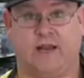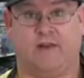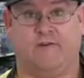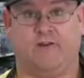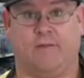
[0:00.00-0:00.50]

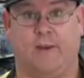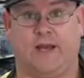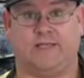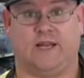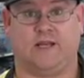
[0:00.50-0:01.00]
individual
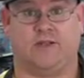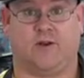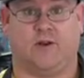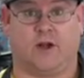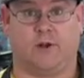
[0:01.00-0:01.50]
bags in it, so
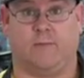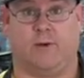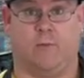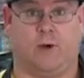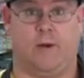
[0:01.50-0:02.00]
you're not going to
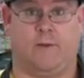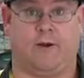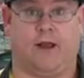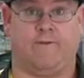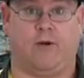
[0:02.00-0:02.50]
be worried
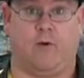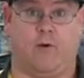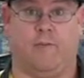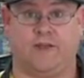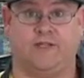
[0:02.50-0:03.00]
about having a
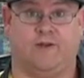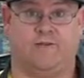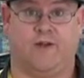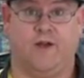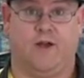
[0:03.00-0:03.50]
whole bunch of,